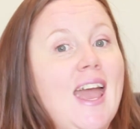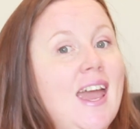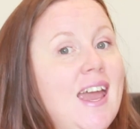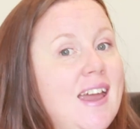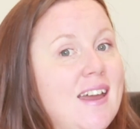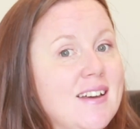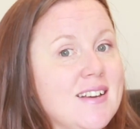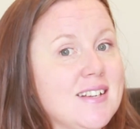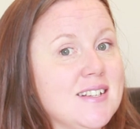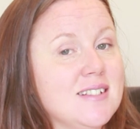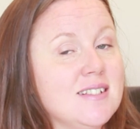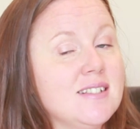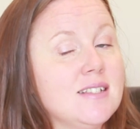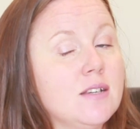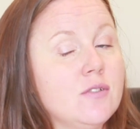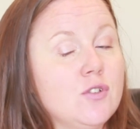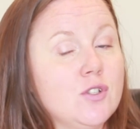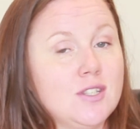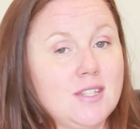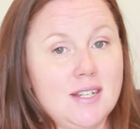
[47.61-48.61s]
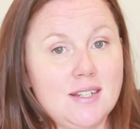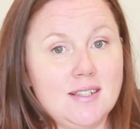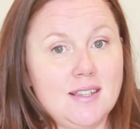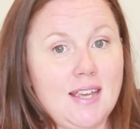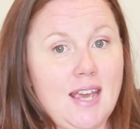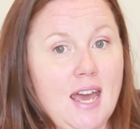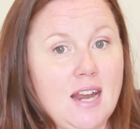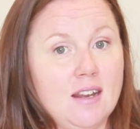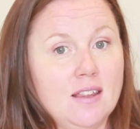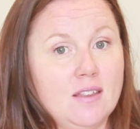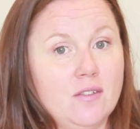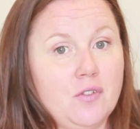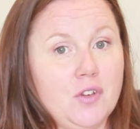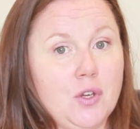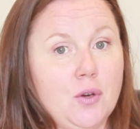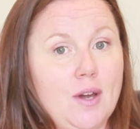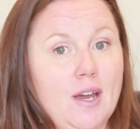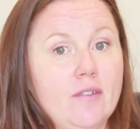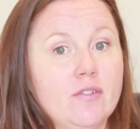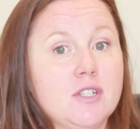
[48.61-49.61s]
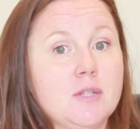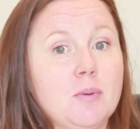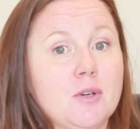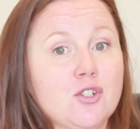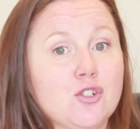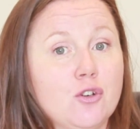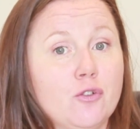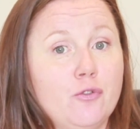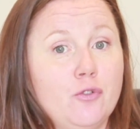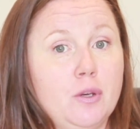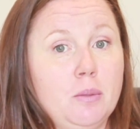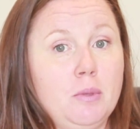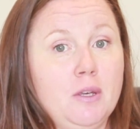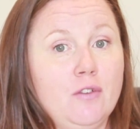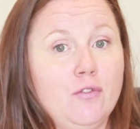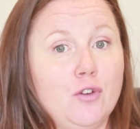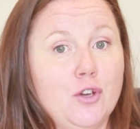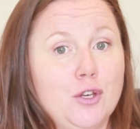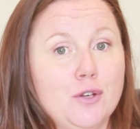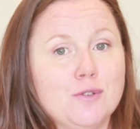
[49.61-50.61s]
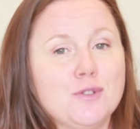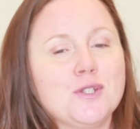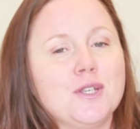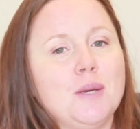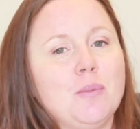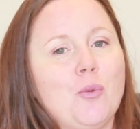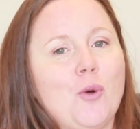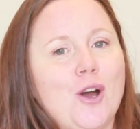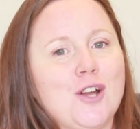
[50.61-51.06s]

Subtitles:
and if you stay till the end of the video, I have a special freebie for you, so keep